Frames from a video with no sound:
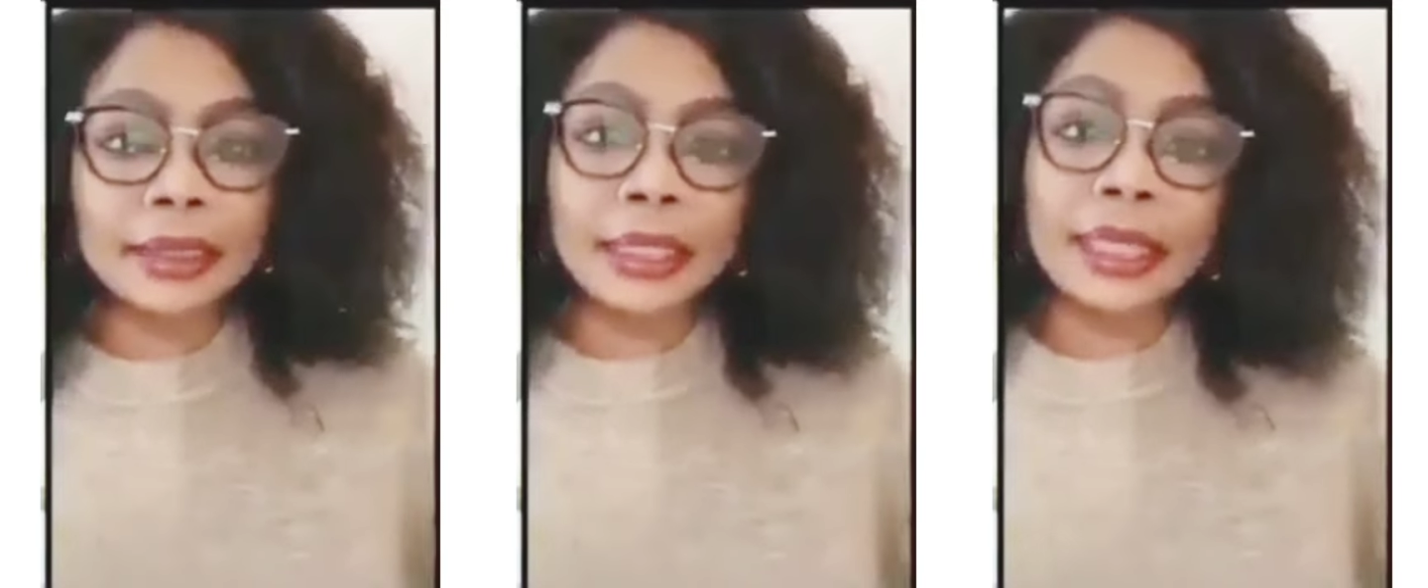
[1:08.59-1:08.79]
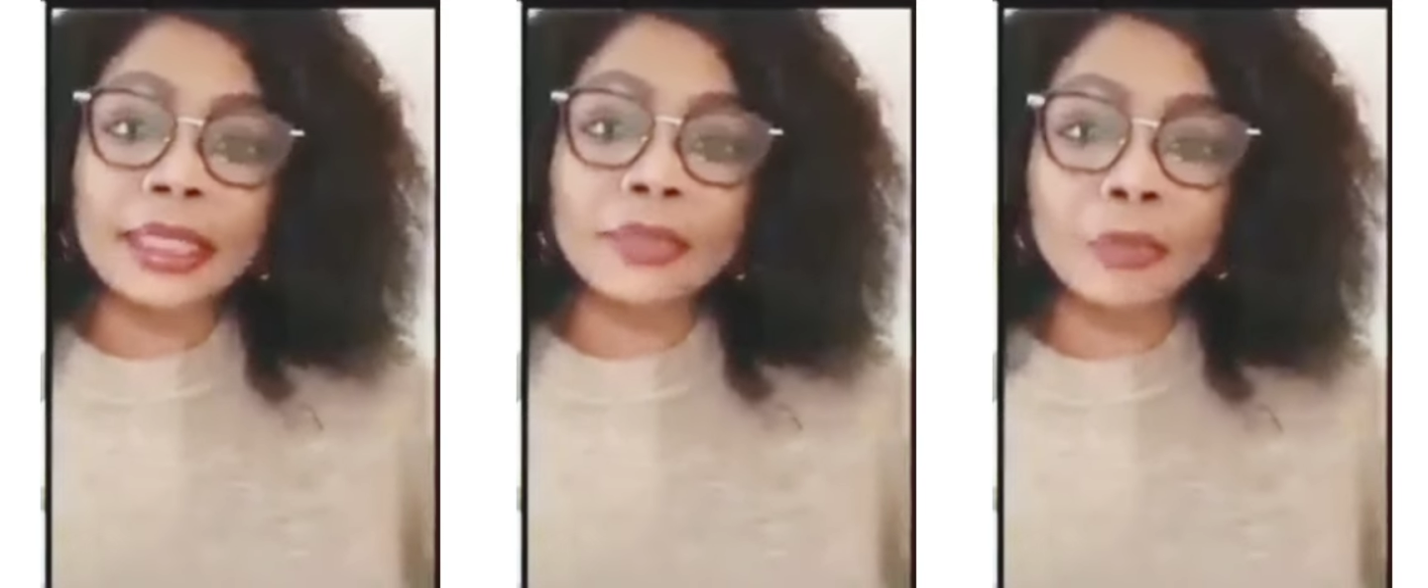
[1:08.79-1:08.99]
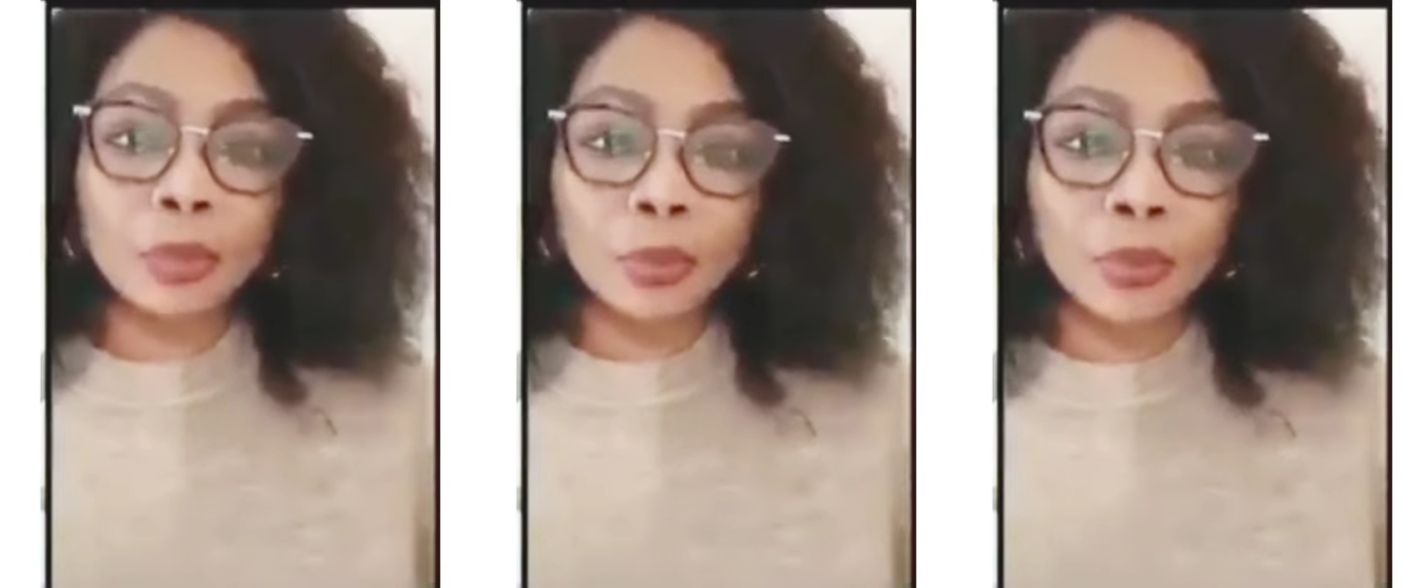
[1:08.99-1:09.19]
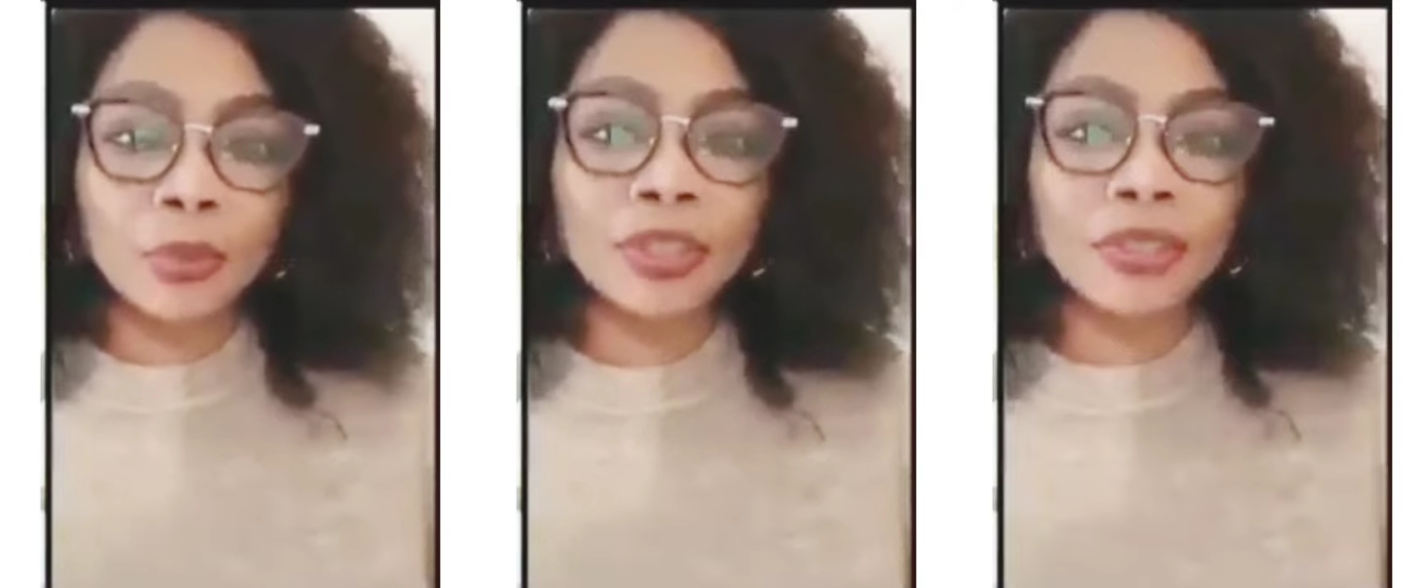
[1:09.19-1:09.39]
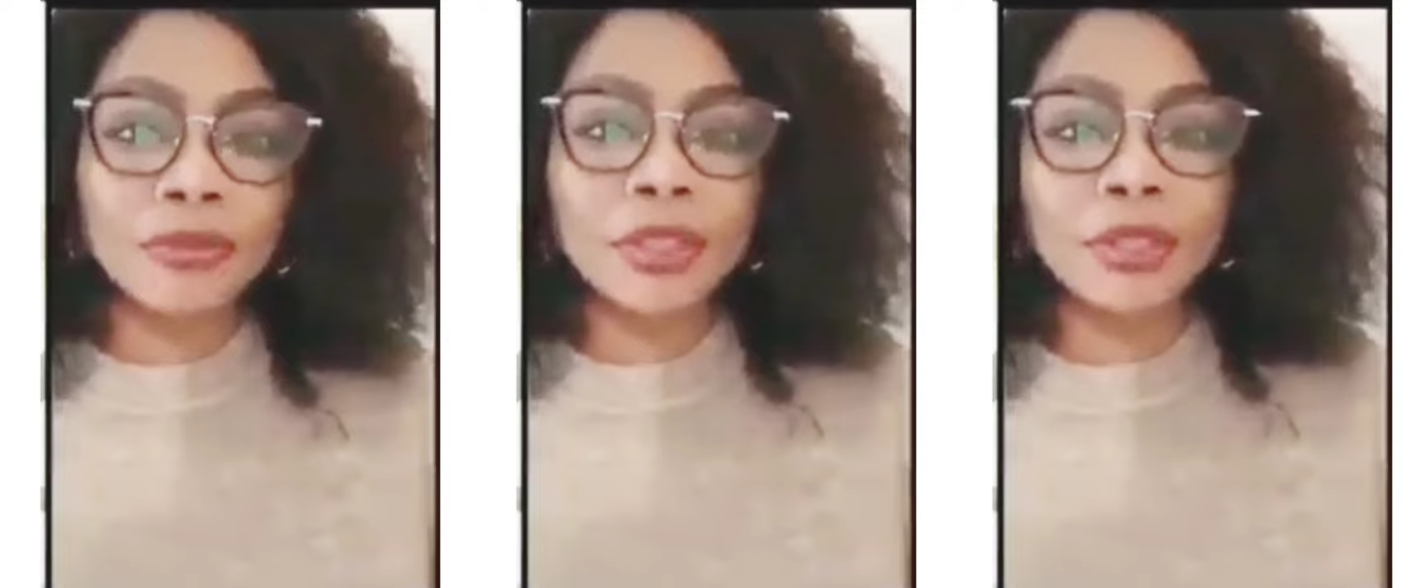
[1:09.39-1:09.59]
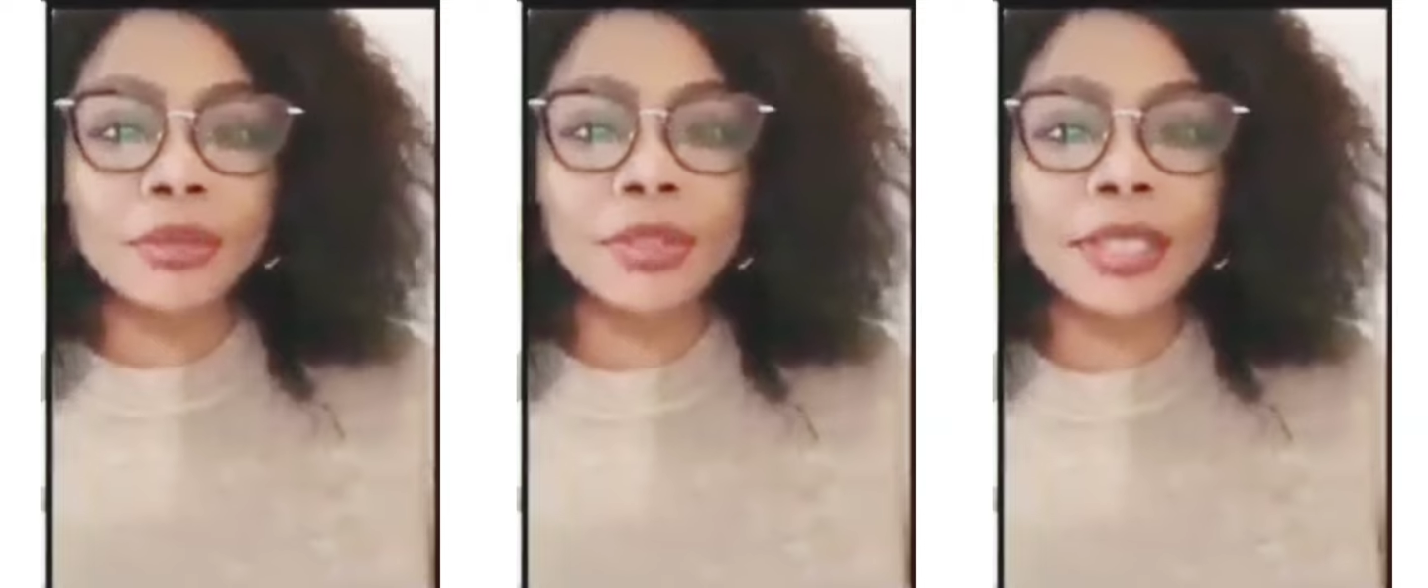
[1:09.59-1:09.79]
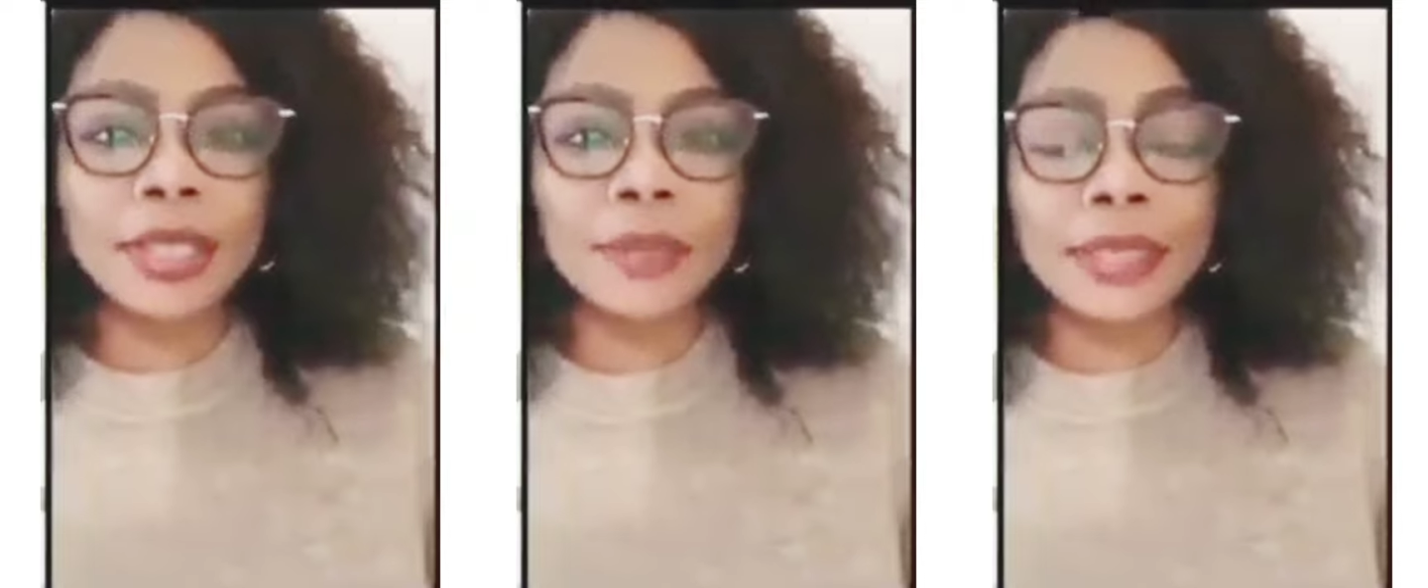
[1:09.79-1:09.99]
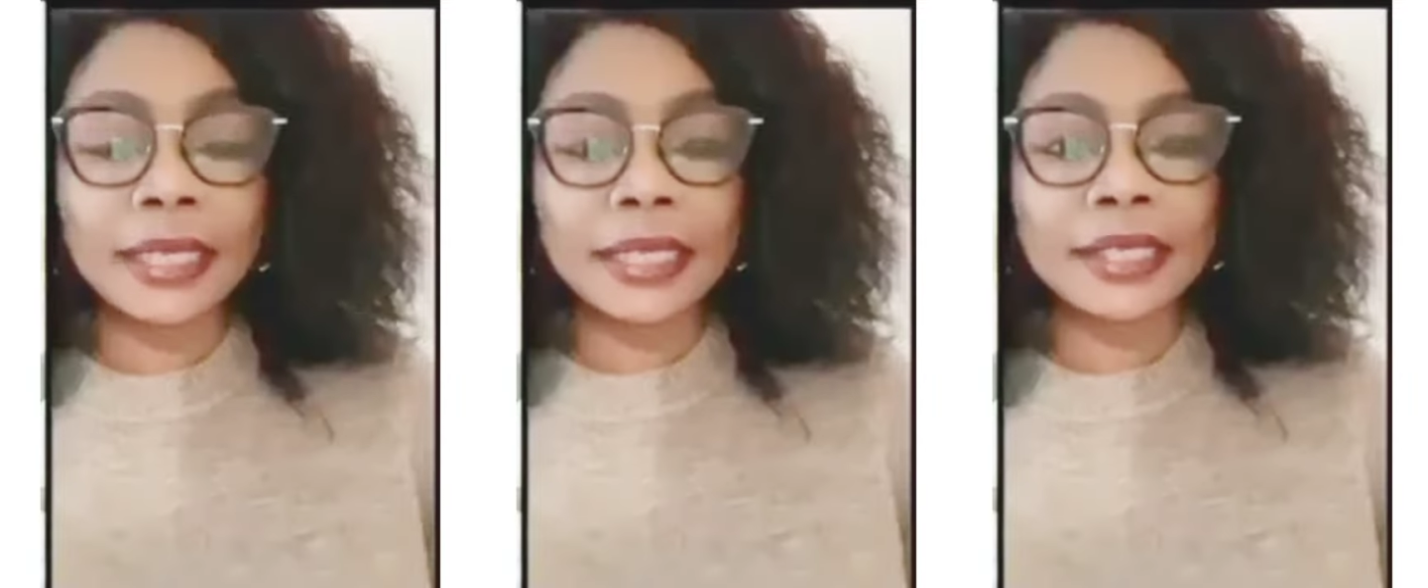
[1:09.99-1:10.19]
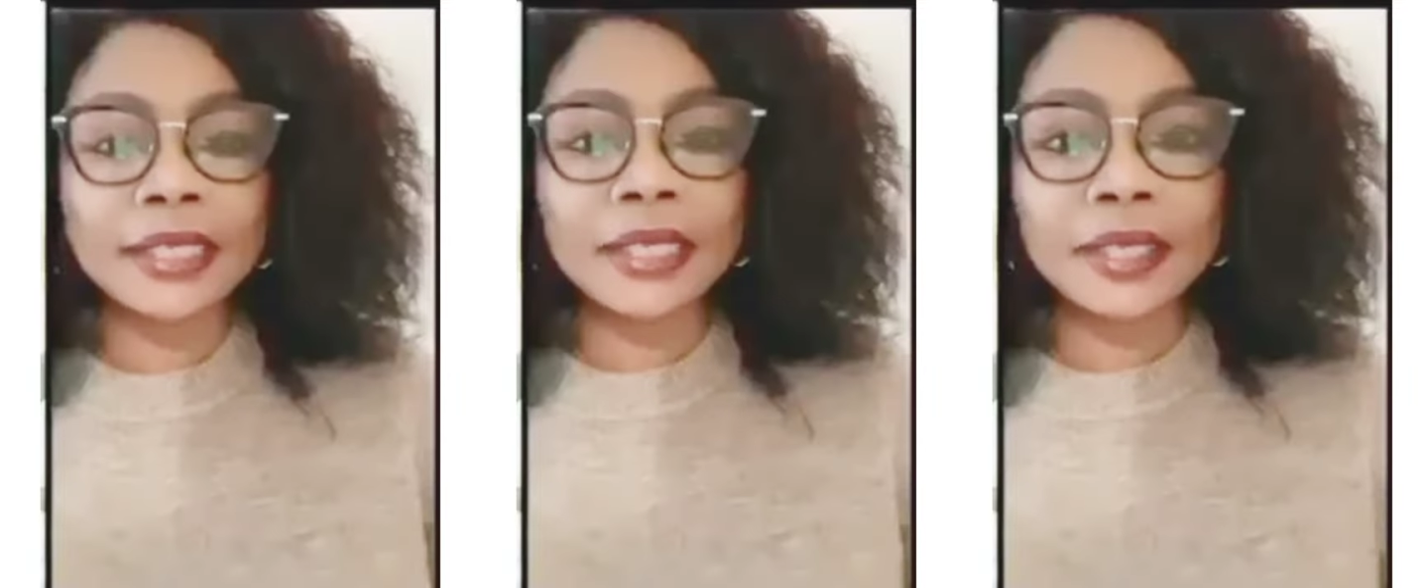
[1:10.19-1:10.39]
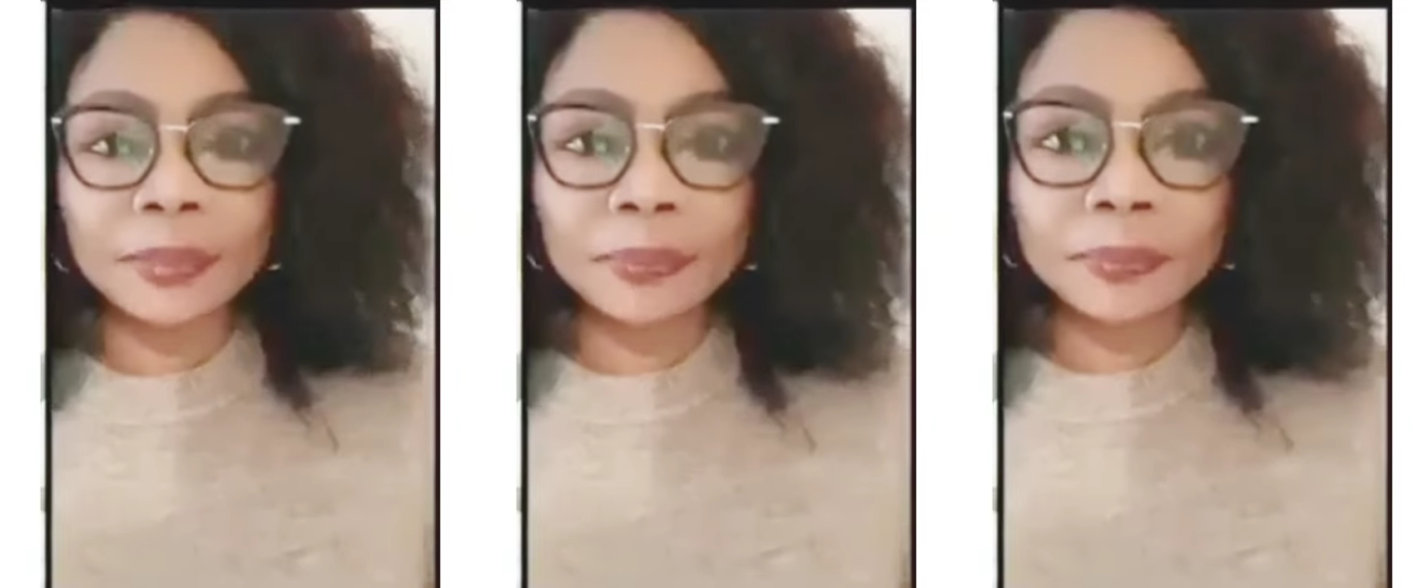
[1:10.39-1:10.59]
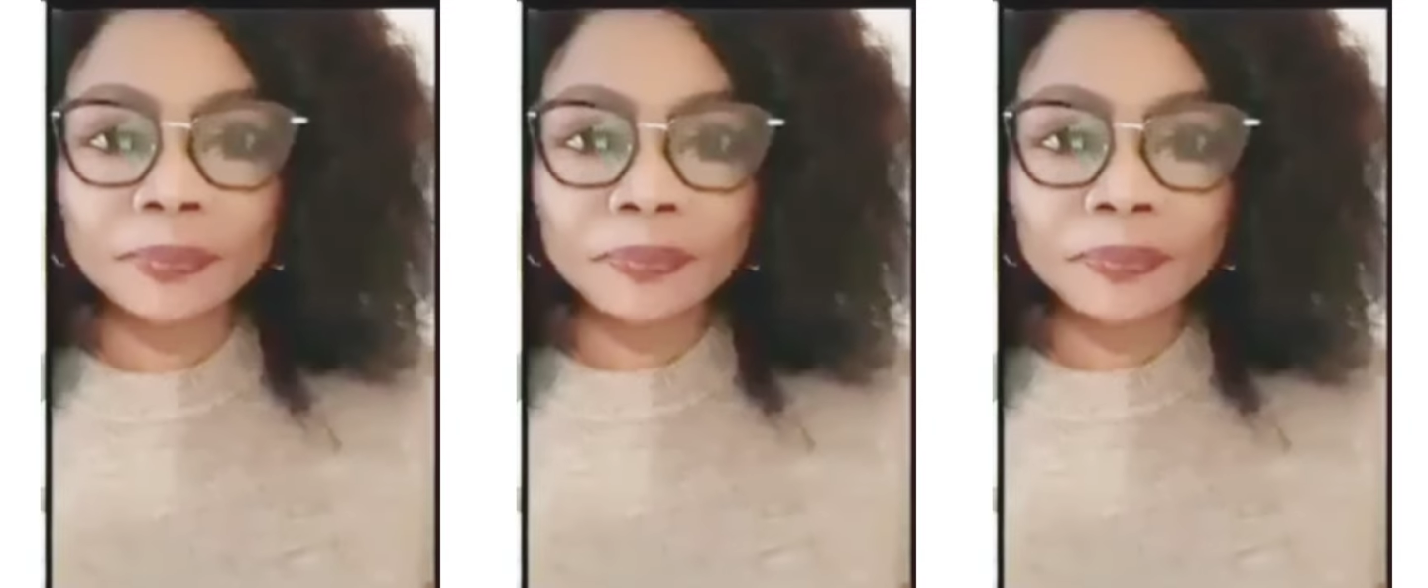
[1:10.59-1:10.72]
she asked me to pull the video down, and I did.